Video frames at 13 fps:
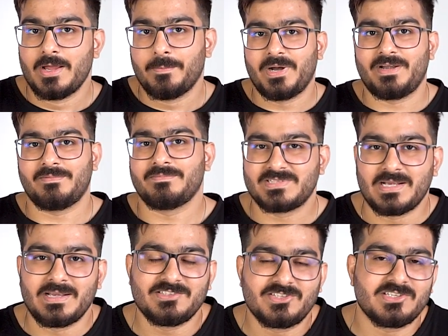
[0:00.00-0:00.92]
but
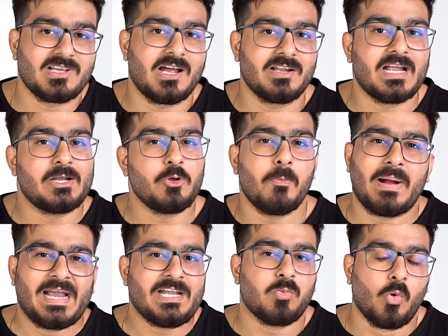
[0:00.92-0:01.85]
chances are that you
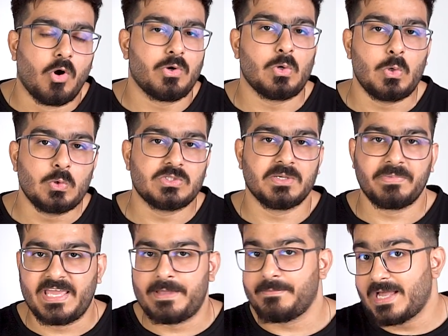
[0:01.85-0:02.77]
might want to do some game